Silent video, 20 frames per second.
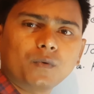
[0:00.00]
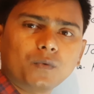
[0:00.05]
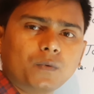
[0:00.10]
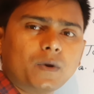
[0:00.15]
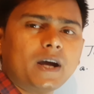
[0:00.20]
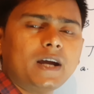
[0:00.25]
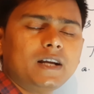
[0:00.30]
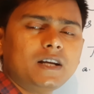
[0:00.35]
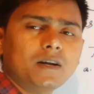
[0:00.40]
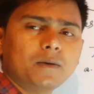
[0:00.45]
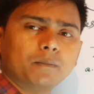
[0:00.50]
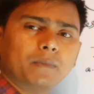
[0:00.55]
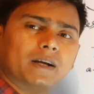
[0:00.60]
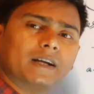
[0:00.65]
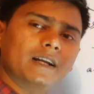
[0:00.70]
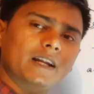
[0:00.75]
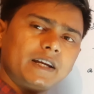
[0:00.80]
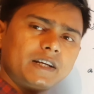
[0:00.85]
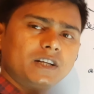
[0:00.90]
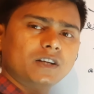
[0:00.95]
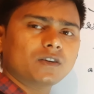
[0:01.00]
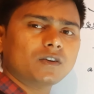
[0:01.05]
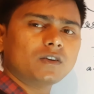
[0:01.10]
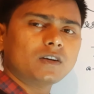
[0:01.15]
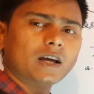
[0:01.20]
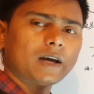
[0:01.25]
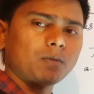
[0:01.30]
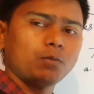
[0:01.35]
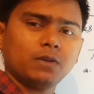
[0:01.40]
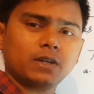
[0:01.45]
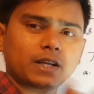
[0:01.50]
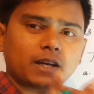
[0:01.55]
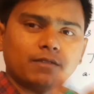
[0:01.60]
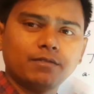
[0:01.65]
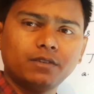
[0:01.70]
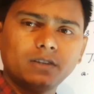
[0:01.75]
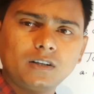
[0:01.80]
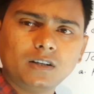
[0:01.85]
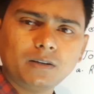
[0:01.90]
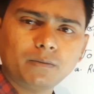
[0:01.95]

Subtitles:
right? But later on I will definitely